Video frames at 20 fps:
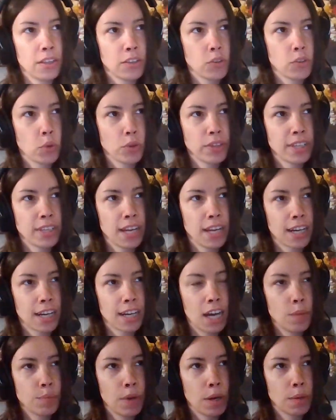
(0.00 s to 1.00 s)
during the
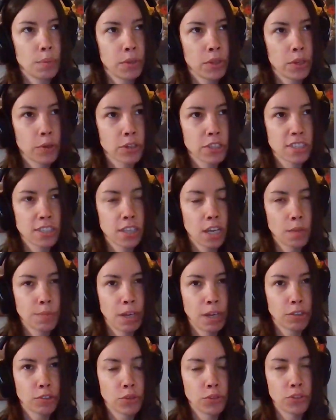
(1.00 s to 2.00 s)
dot-com bubble, there was Sun
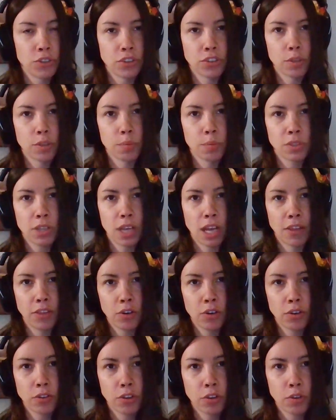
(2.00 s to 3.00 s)
Microsystems, and
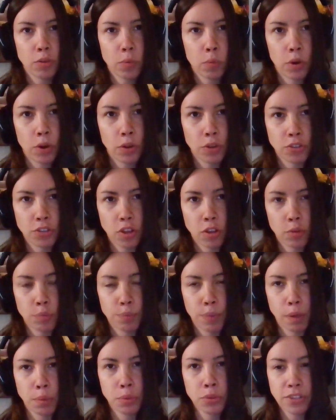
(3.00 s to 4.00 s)
they're one of those other
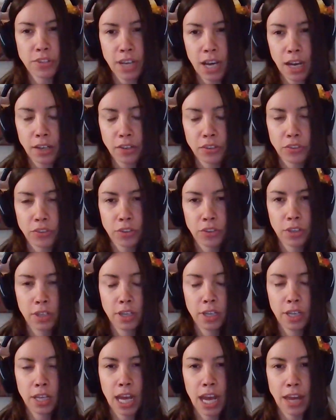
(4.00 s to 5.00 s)
bubble stocks.
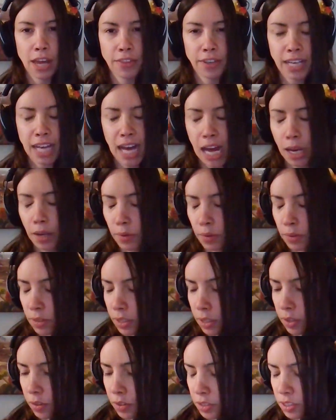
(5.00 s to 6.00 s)
And the guy,
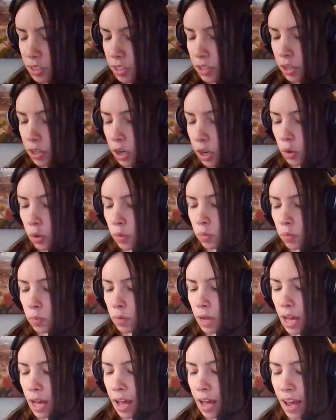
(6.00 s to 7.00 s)
the CEO,
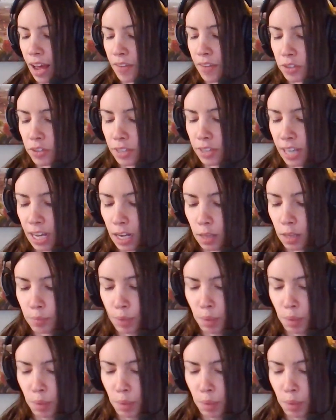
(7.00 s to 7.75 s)
after the kind of the